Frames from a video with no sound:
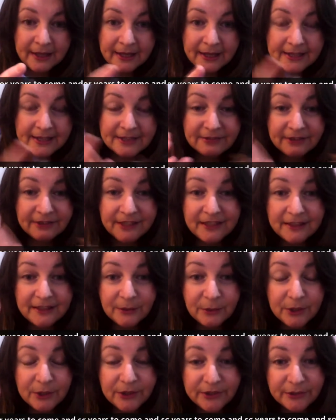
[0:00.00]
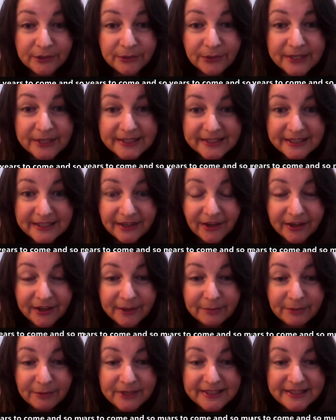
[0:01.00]
It's funny that we got the resting, I
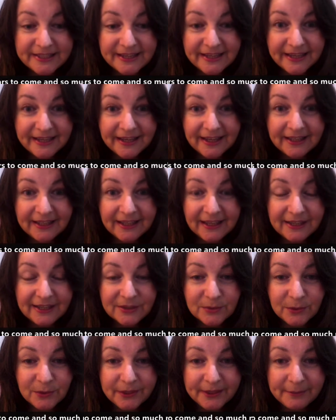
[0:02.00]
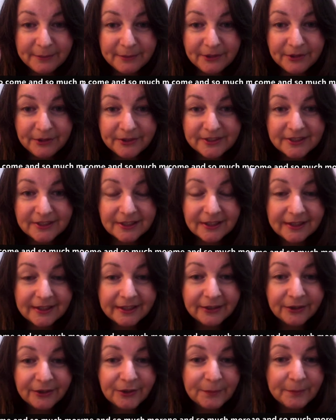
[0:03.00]
am resting card last week because I
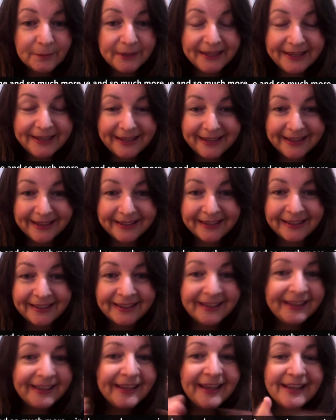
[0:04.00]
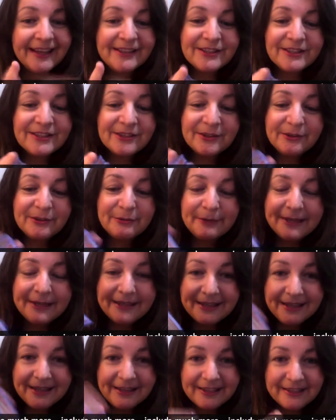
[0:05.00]
hurt my neck, and so I've been
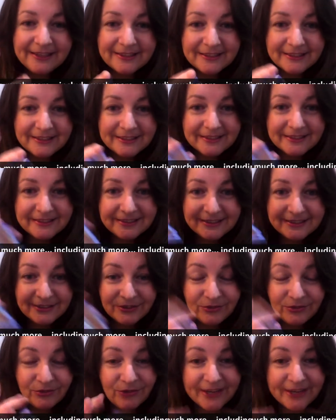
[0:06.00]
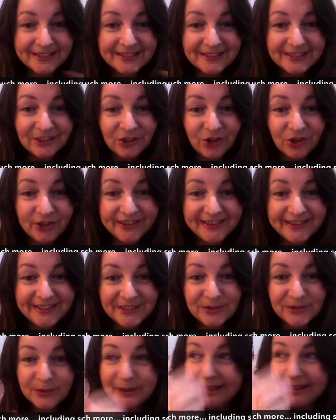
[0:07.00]
needing to rest a lot
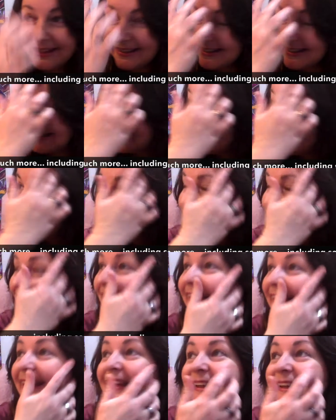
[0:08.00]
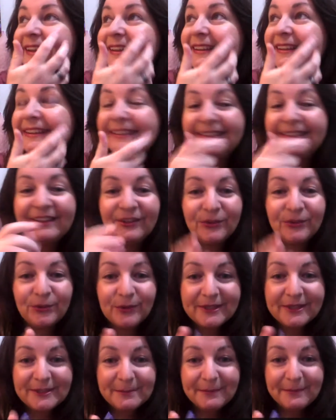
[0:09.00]
this week, and you know,
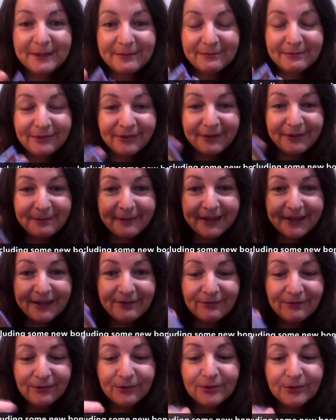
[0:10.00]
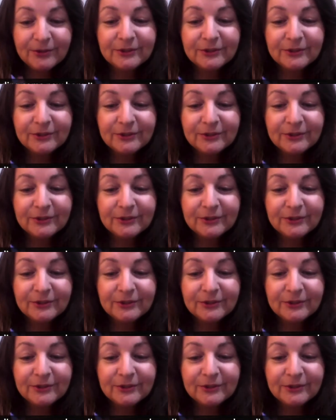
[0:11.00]
it's been very painful.